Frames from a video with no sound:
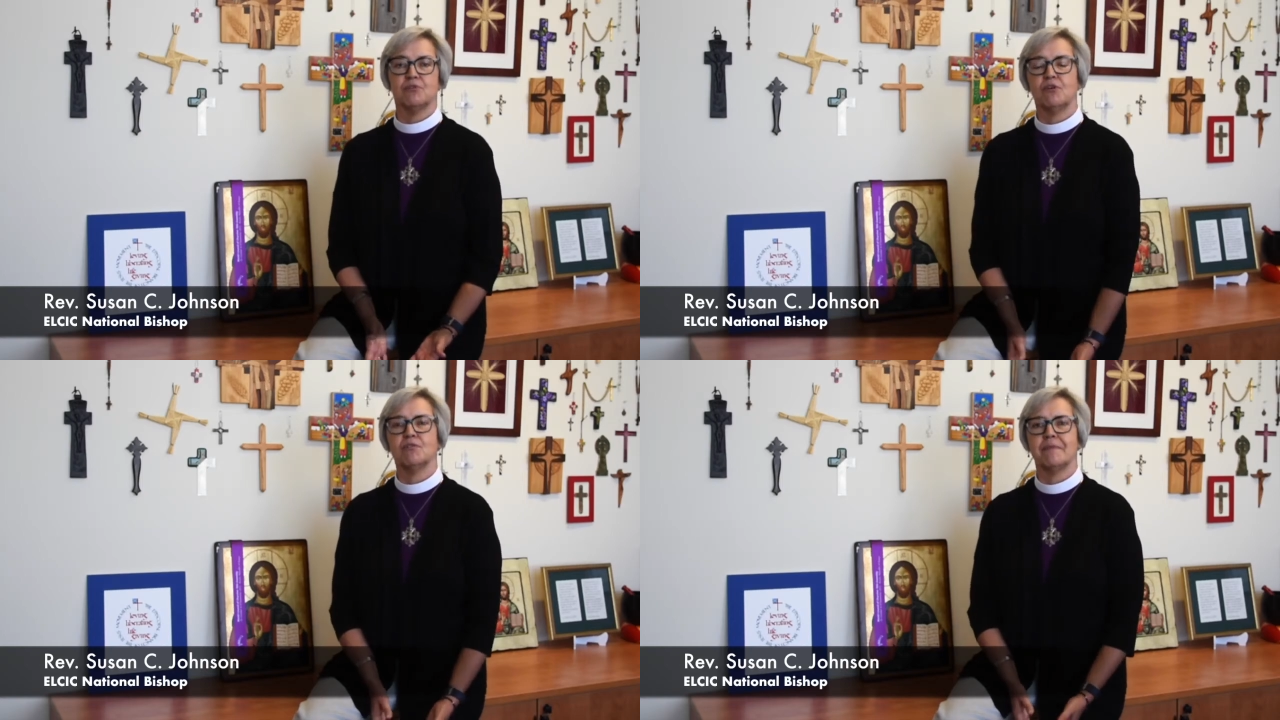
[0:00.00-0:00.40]
the
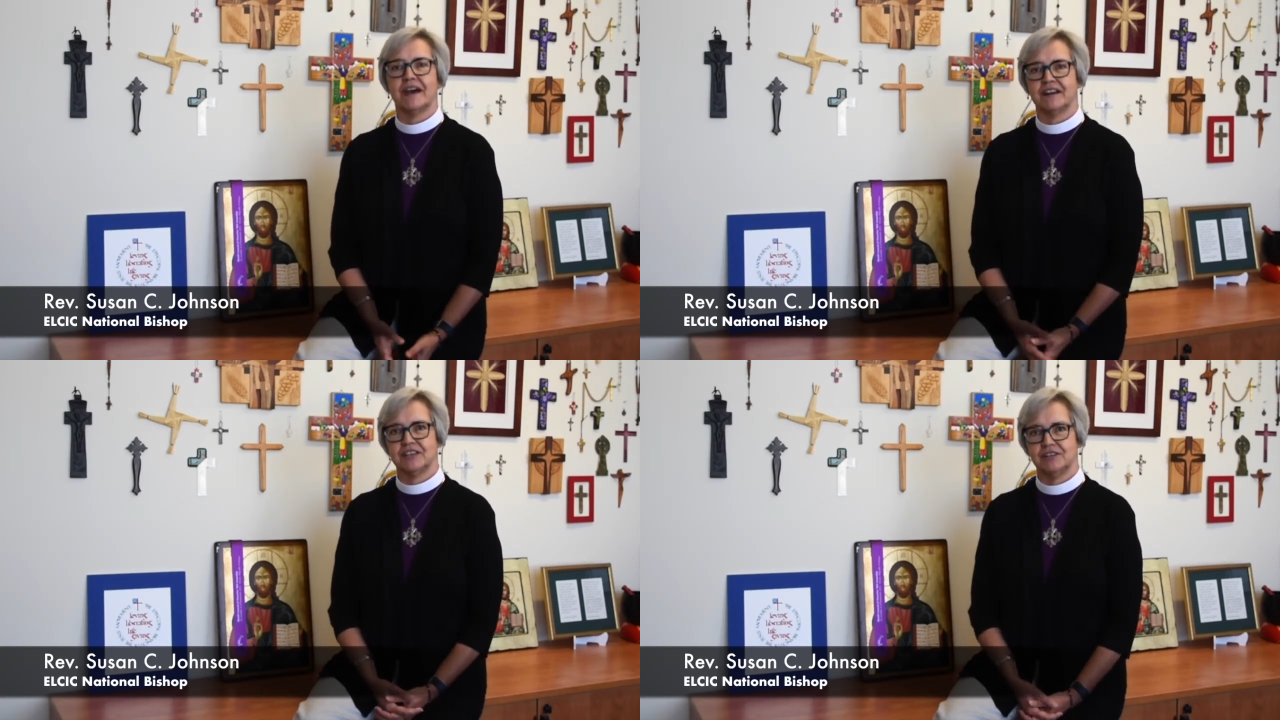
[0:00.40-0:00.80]

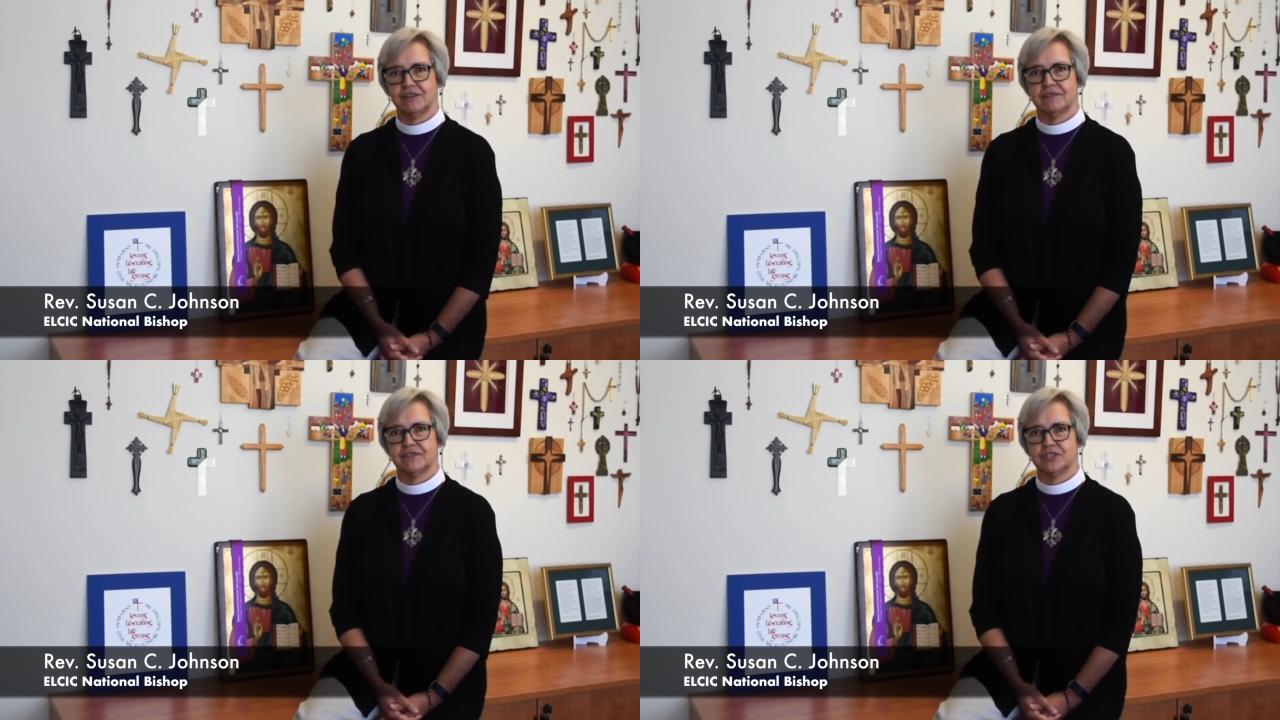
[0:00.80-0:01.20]
programmatic
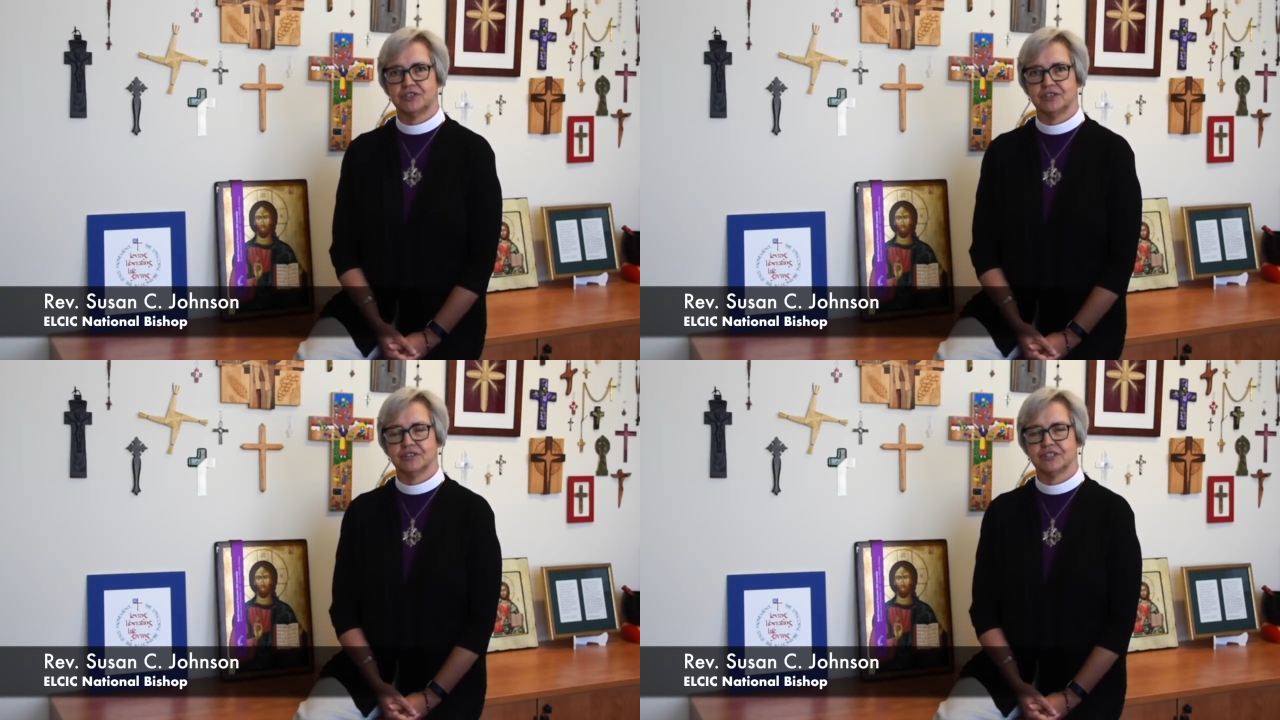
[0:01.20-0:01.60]
year of the
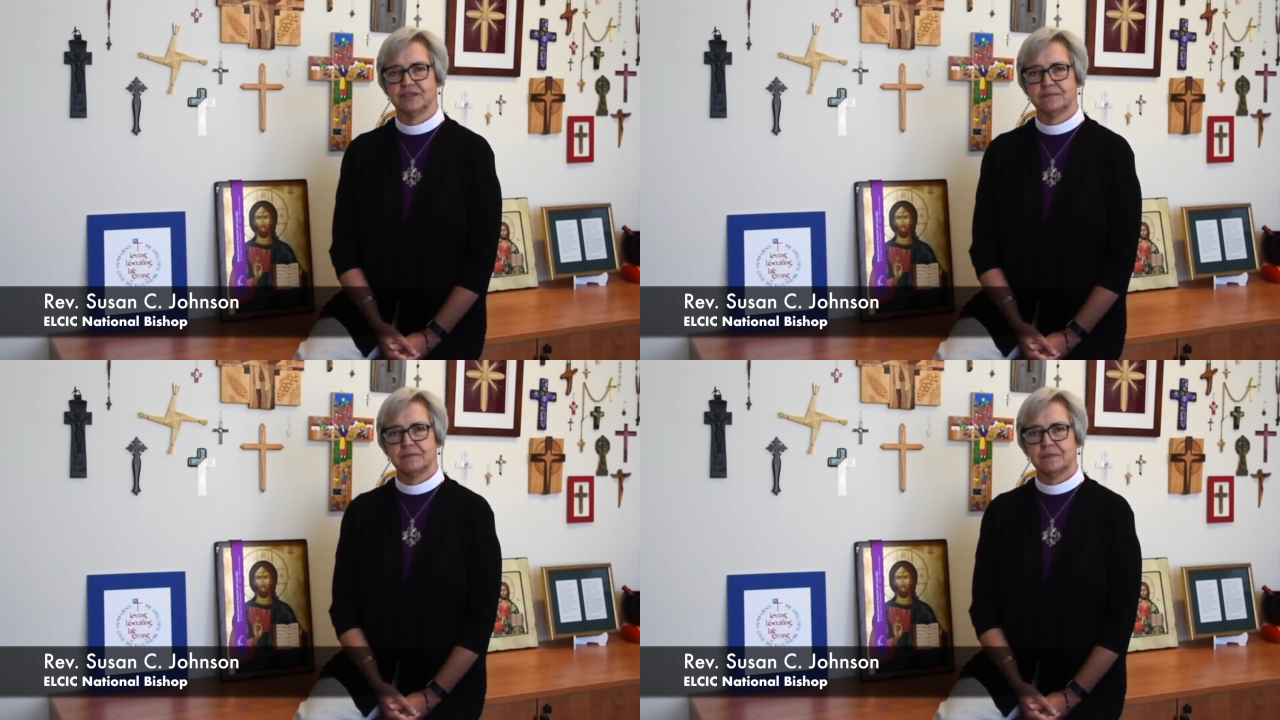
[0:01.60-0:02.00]
church.